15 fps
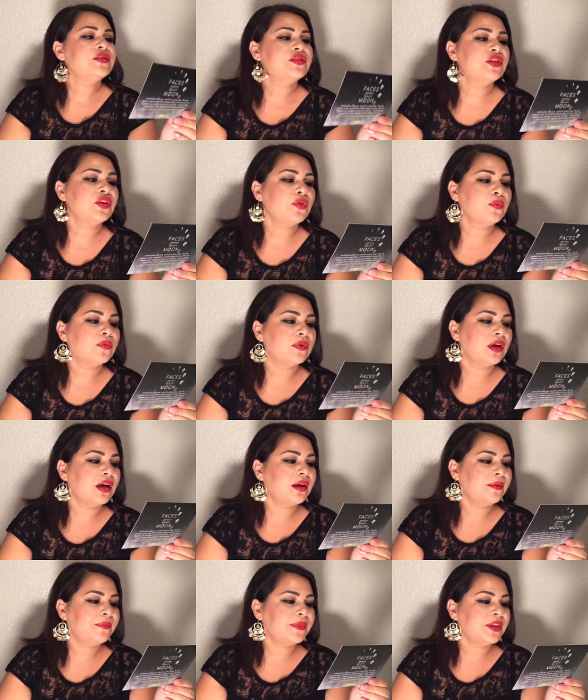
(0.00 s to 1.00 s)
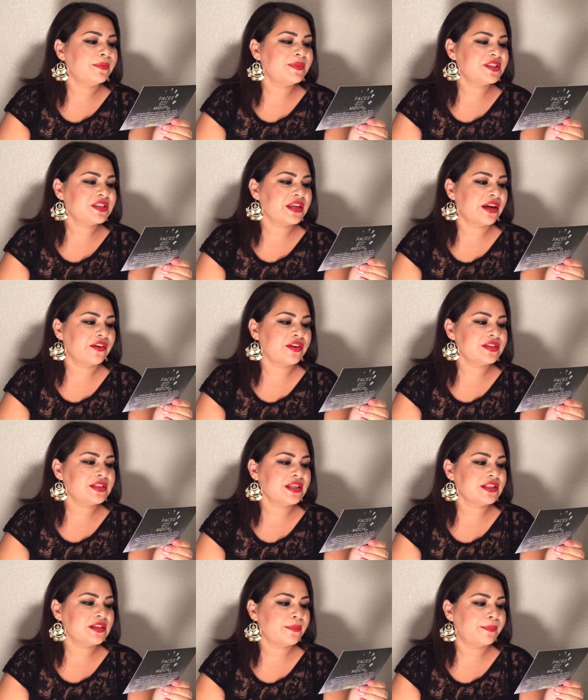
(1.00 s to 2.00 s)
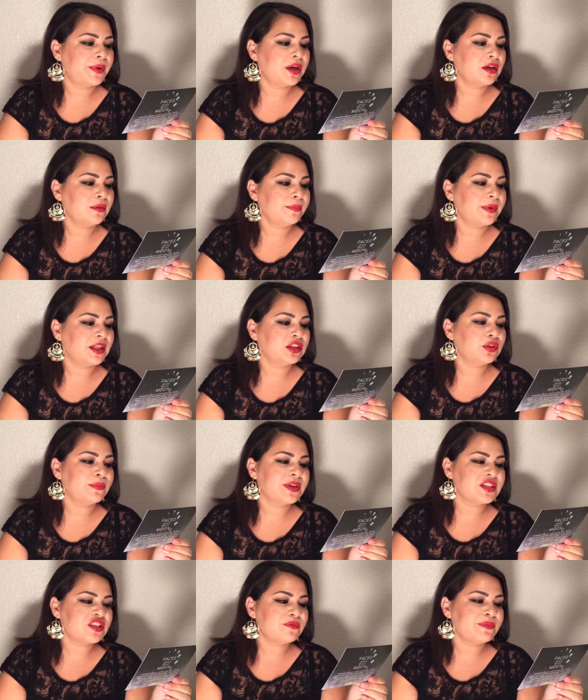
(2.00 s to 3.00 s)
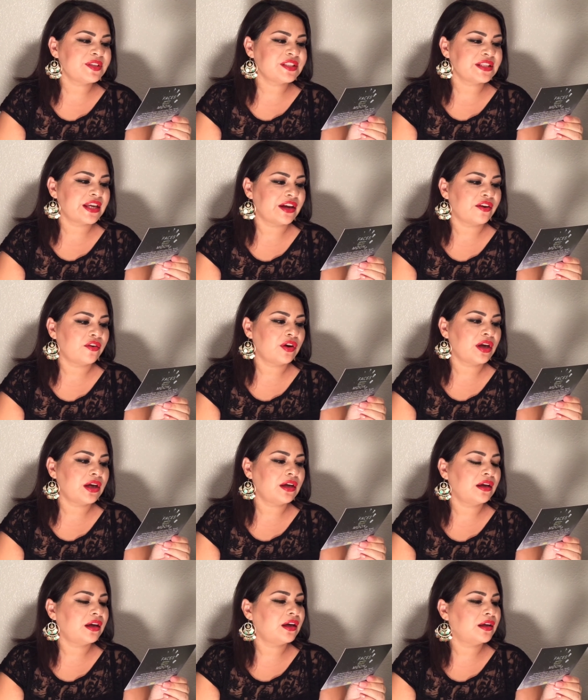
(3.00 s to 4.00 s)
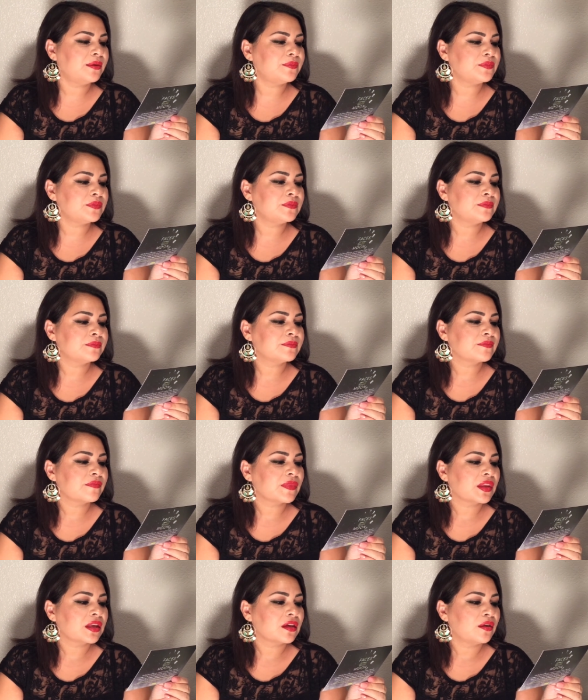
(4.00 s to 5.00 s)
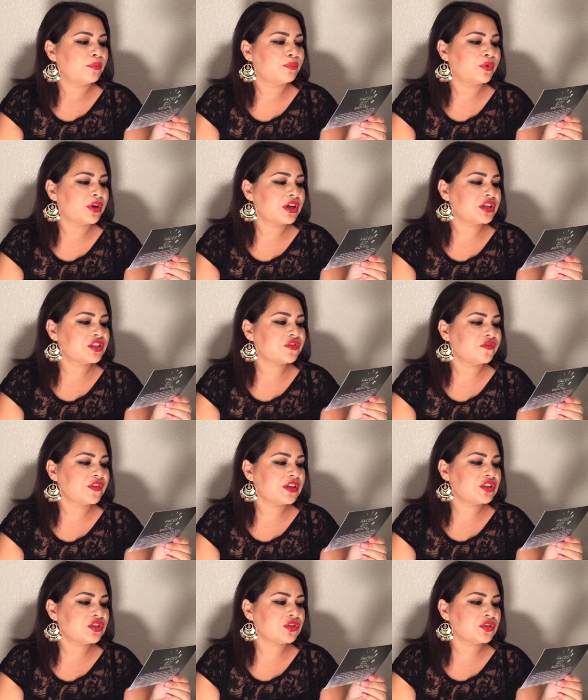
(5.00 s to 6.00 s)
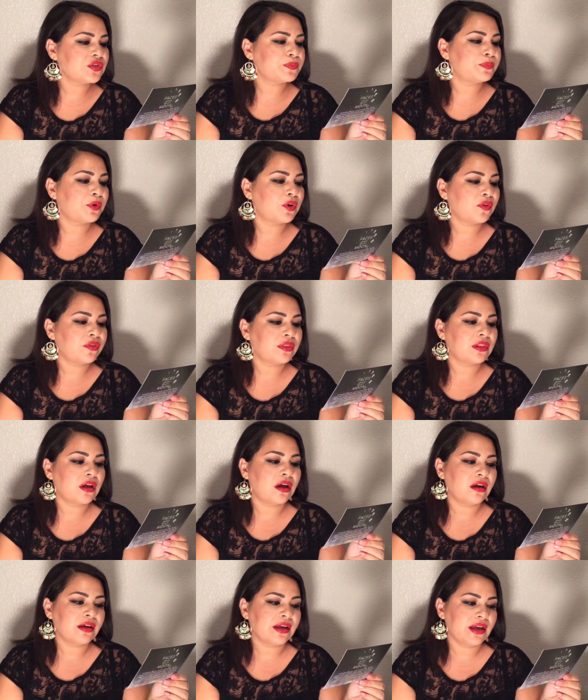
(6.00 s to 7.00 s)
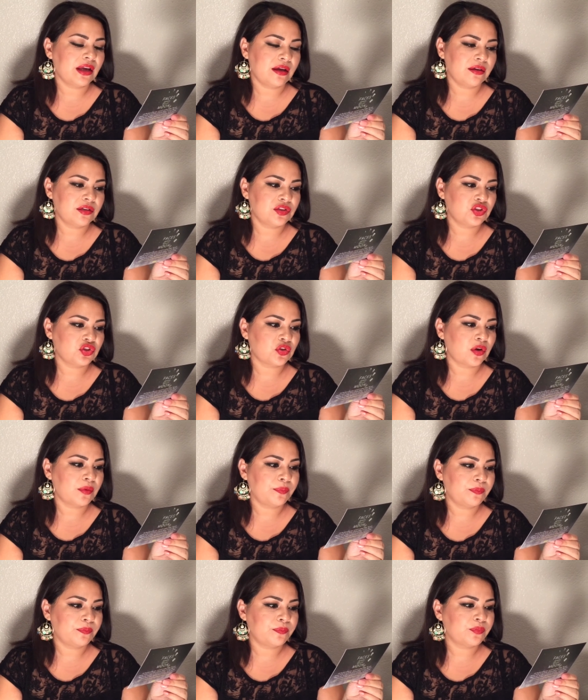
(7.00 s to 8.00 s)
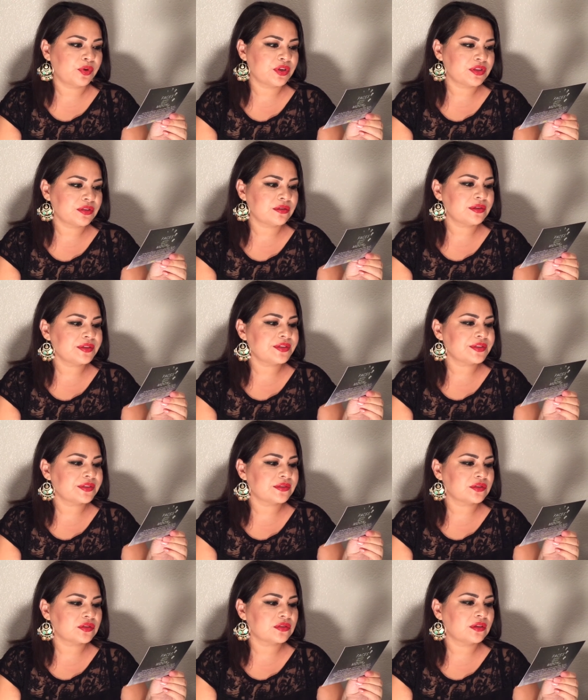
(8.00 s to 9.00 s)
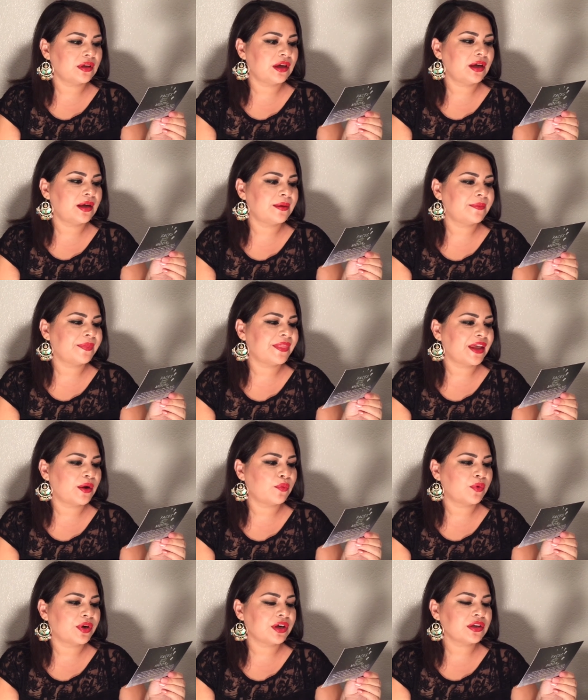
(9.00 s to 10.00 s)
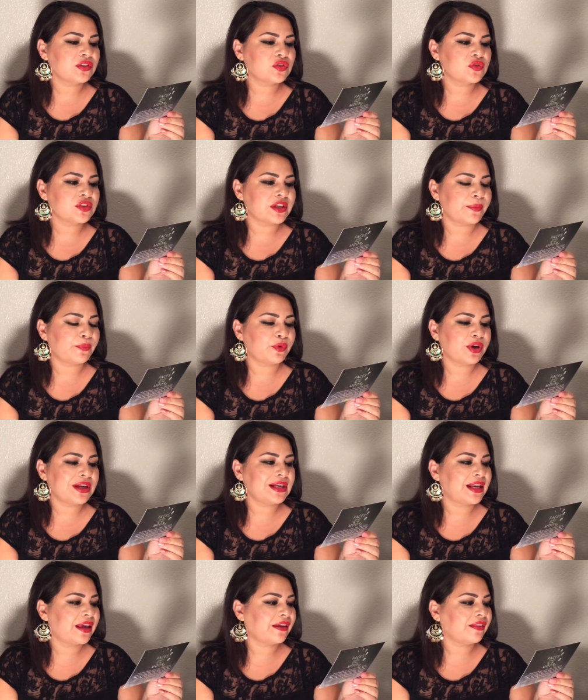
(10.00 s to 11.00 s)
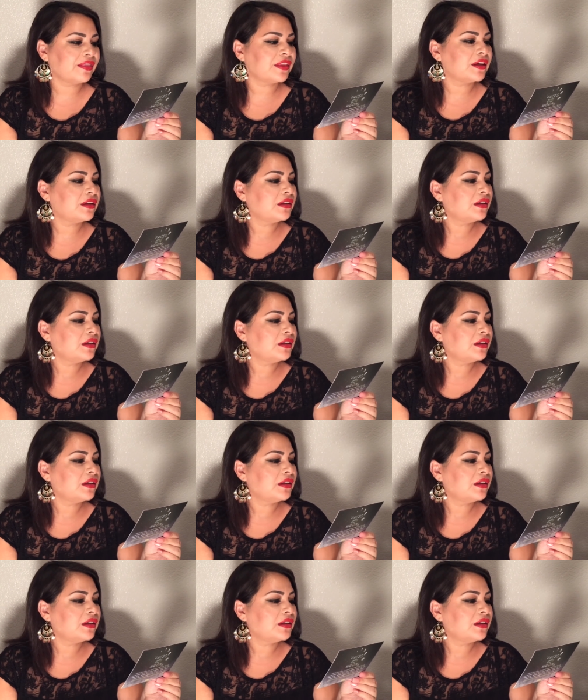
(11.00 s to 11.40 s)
So the, um, the mascara says the Punk Volumizing Mascara um, brush features both long and sharp bristles um, that work to separate length